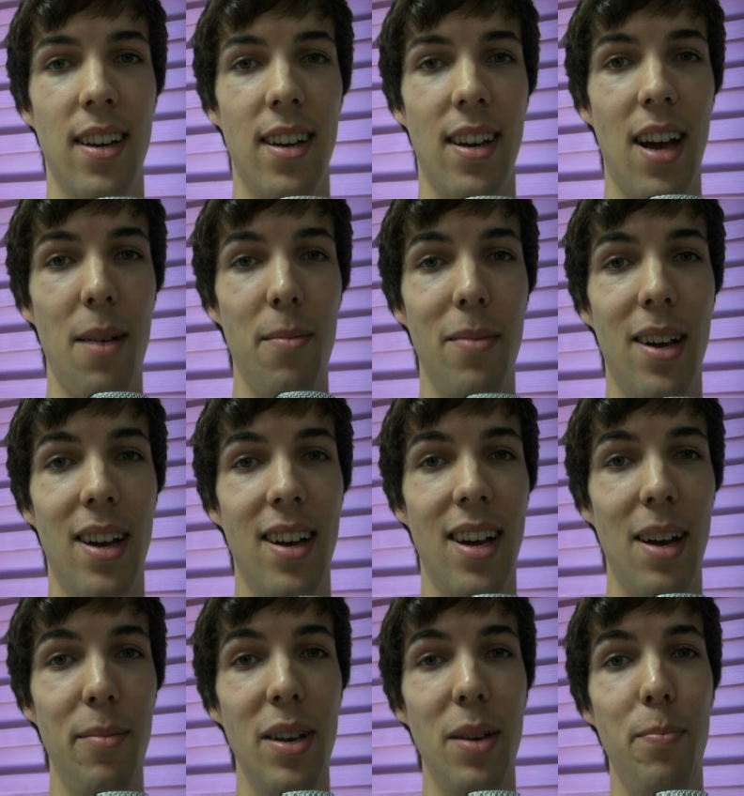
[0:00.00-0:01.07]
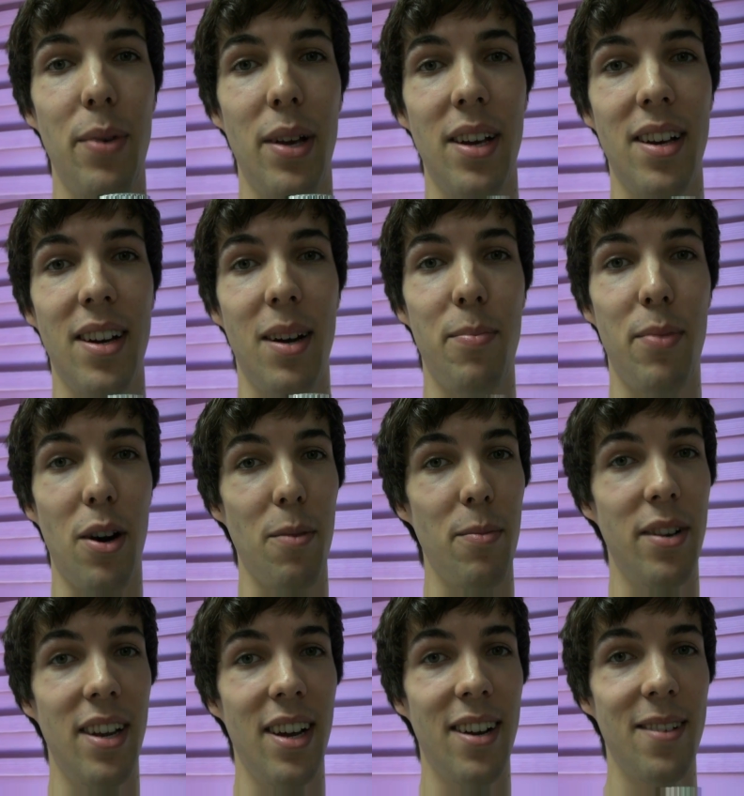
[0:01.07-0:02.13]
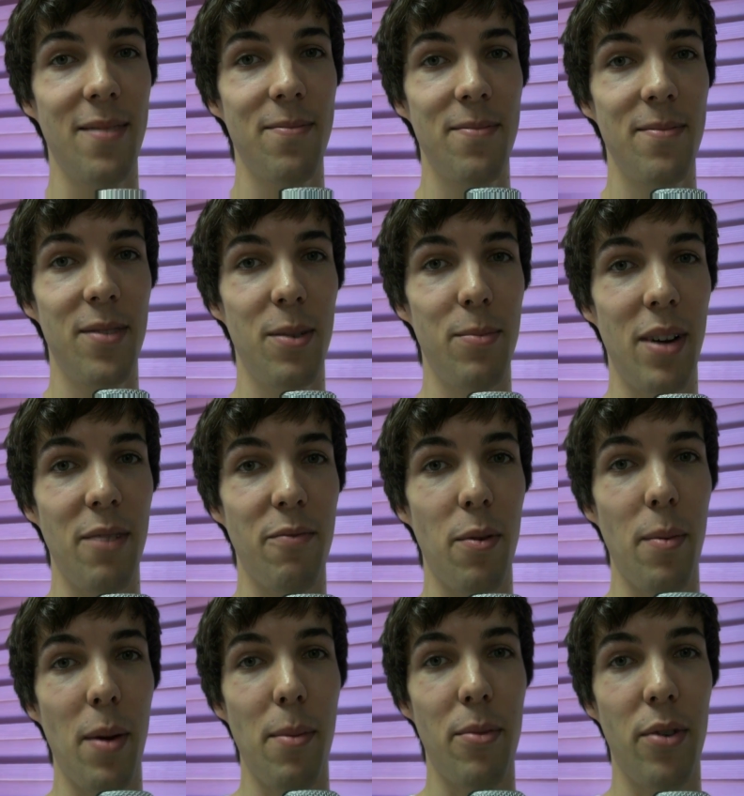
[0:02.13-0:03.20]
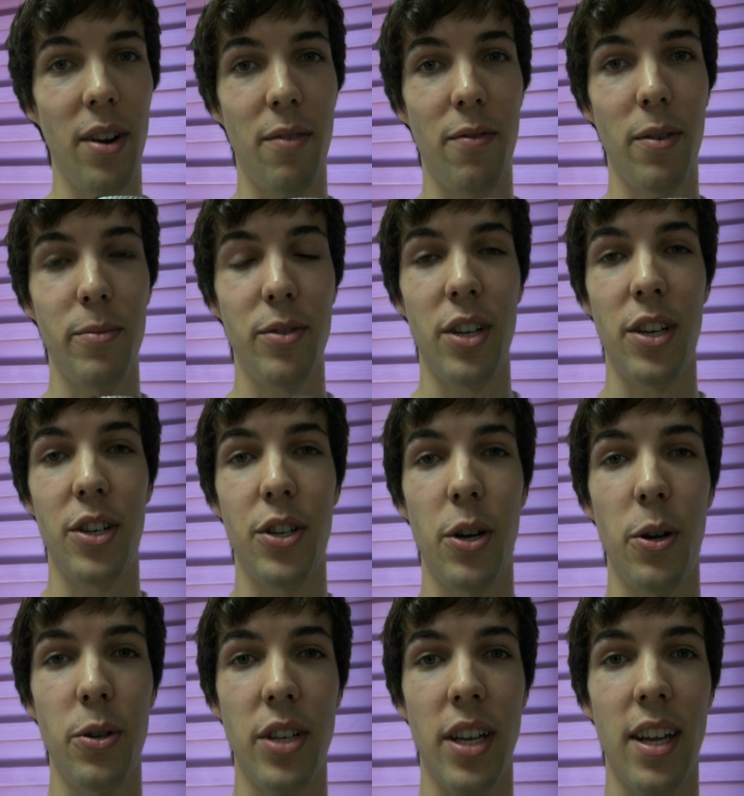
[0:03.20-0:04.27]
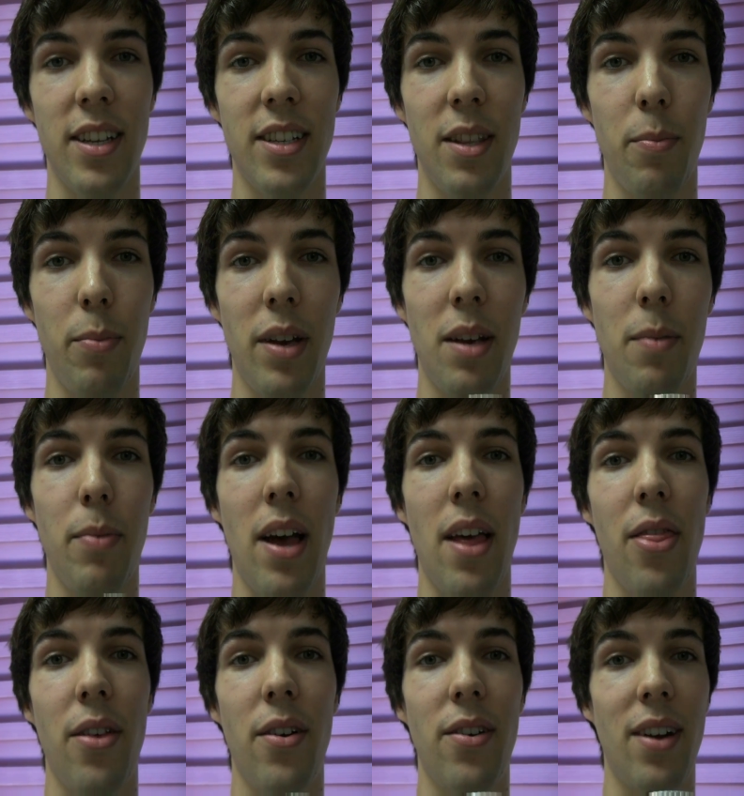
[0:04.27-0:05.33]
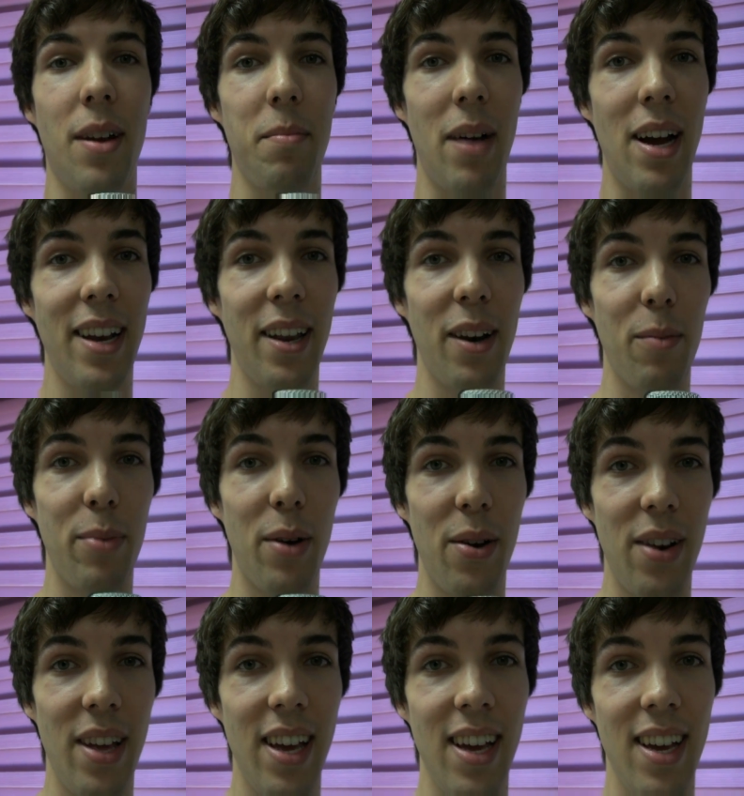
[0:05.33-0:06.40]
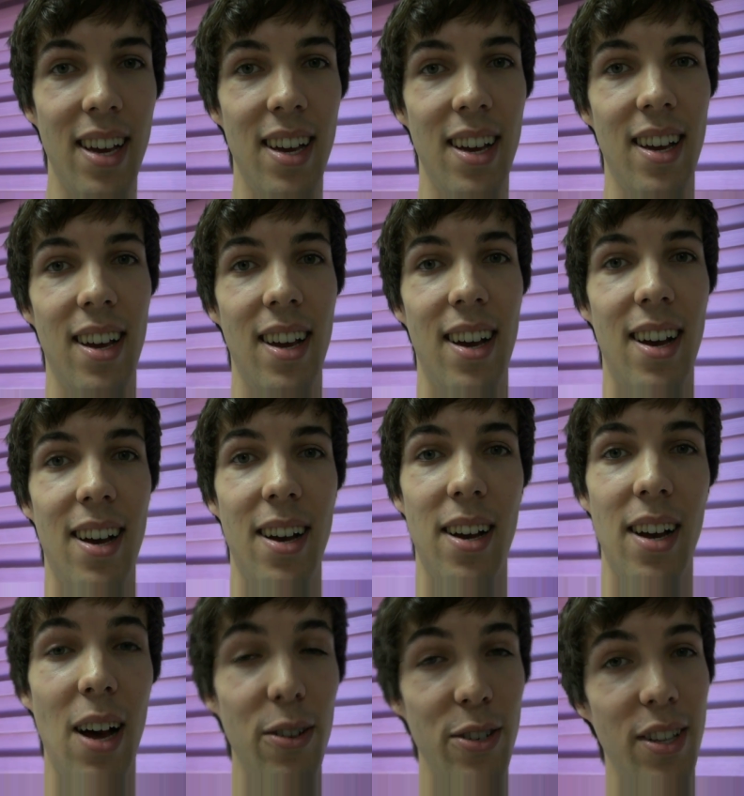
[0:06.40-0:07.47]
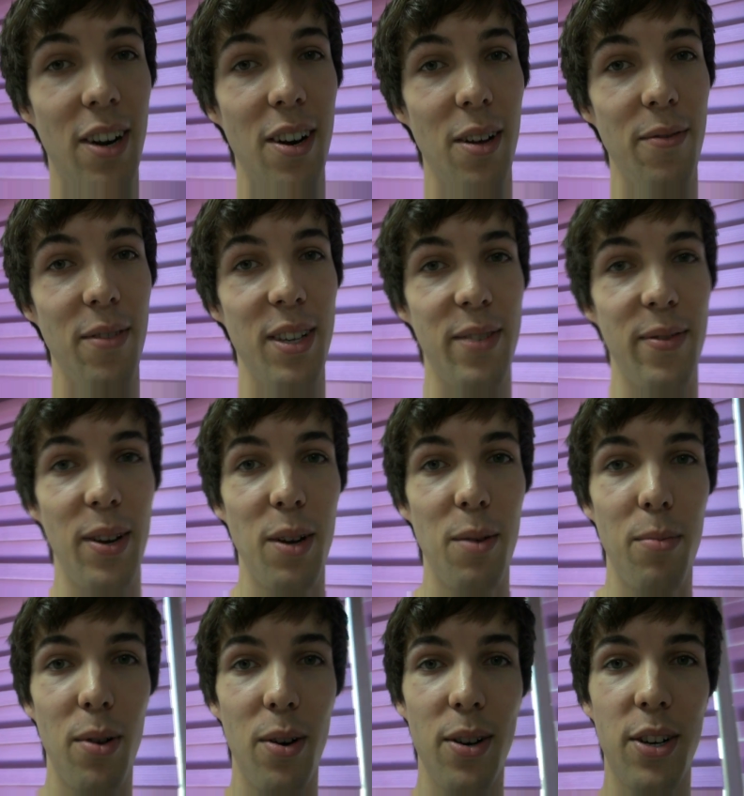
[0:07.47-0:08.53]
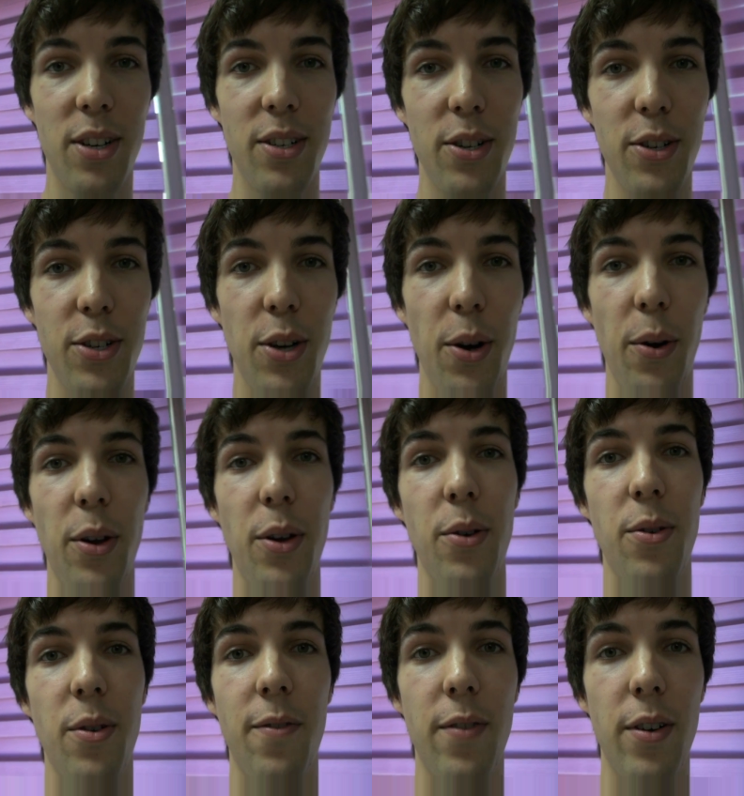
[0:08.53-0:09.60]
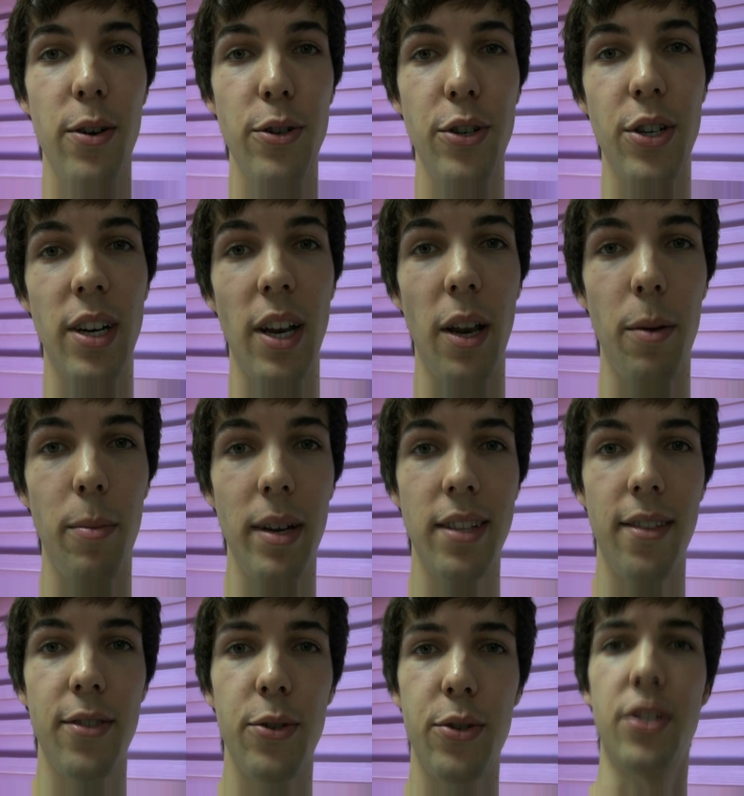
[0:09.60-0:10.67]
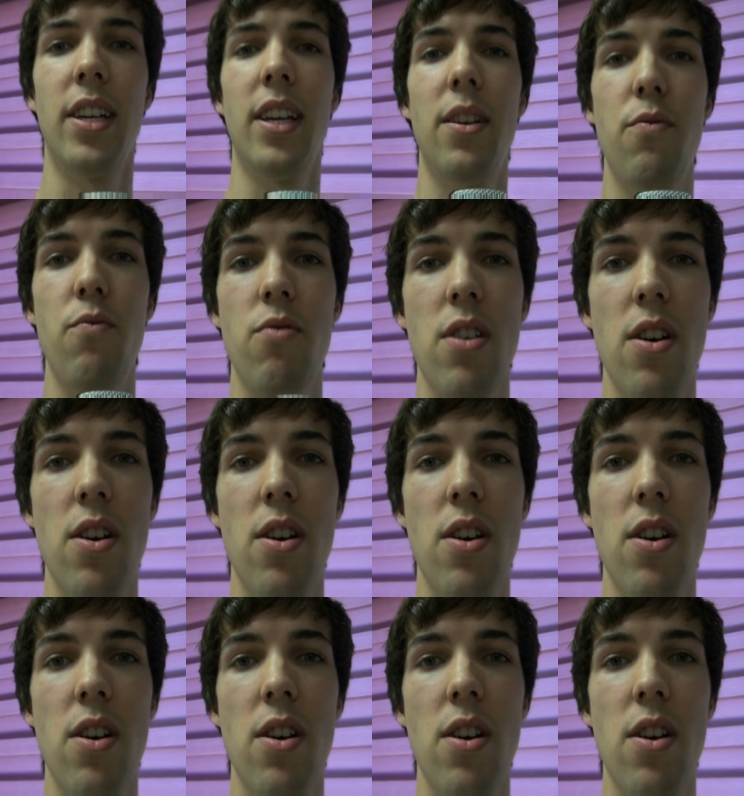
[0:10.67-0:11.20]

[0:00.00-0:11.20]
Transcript: I'm in the pink apartment here. You might remember it from such shows as The Pink Panther and My Little Pony. I'll start off this video blog just showing you the furniture a little bit to see